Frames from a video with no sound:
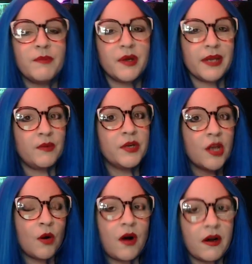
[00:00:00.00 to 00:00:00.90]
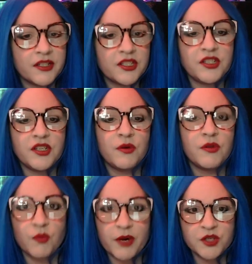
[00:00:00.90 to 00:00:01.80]
but he would go on to do
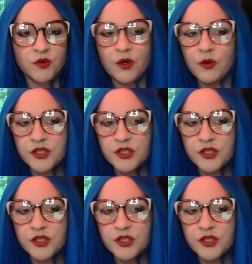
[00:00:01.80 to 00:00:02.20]
The Ritual,